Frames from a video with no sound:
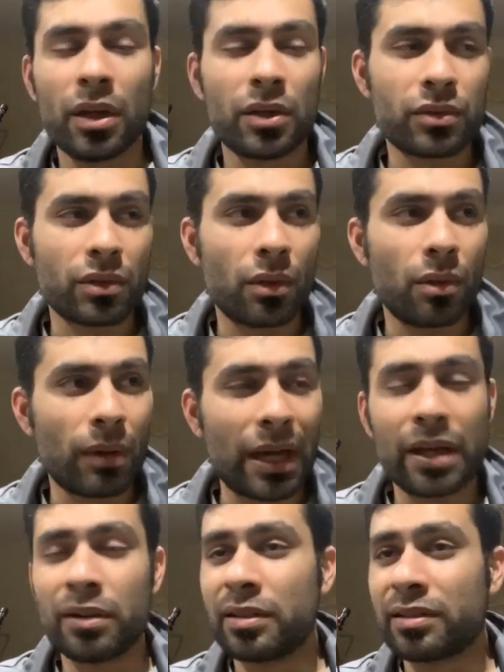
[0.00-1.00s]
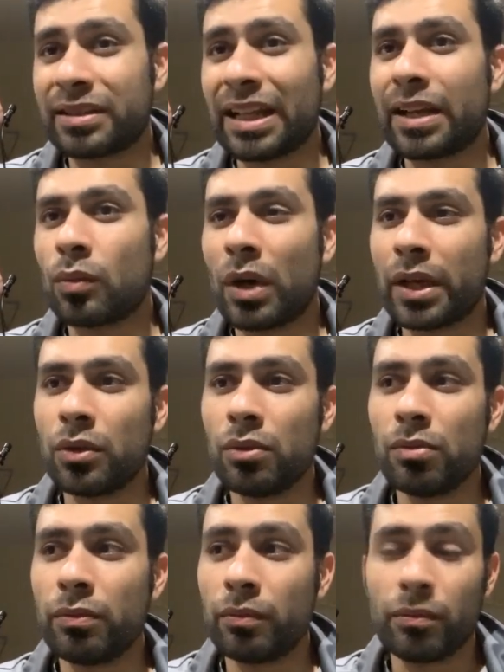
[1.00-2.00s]
So I understand why
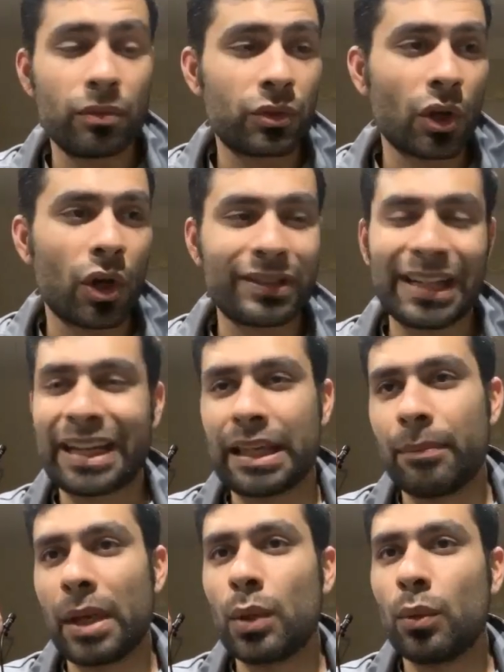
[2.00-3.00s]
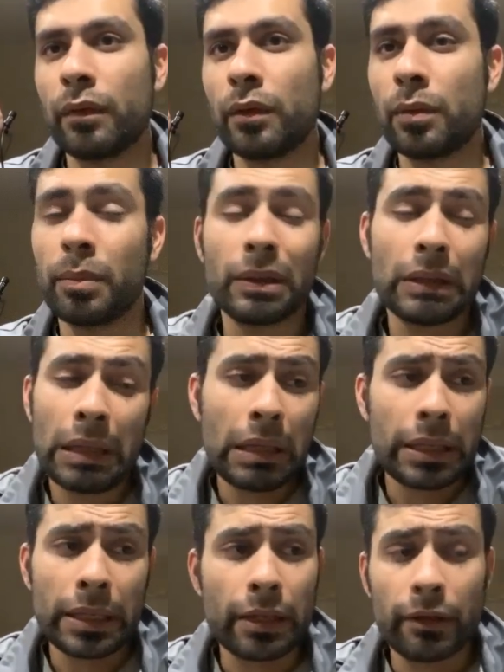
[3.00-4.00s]
you start attacking Mayweather, but
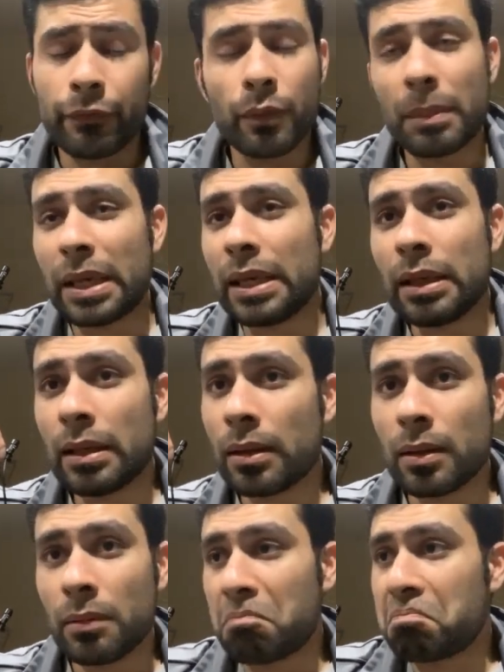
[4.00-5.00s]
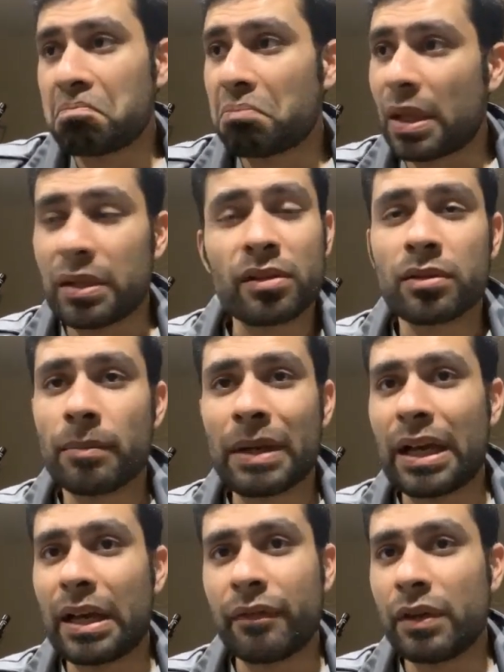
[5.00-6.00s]
for me, it doesn't matter.